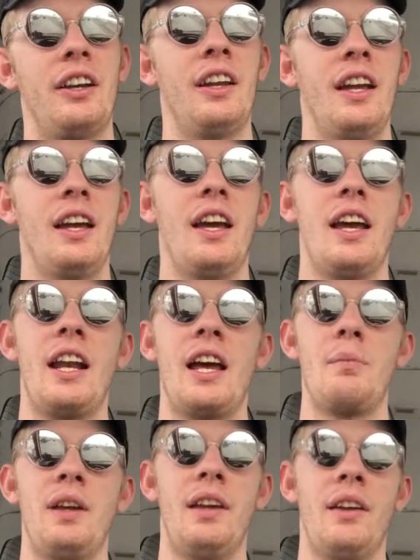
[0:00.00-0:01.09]
and
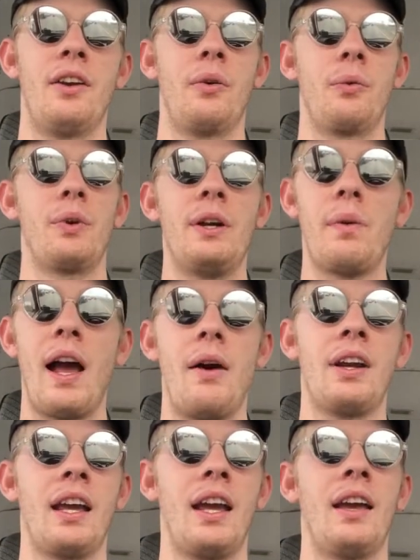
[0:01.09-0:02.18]
I've been
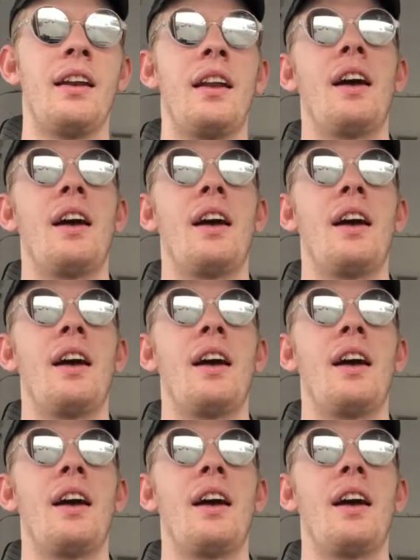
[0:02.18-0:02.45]
rerouting it,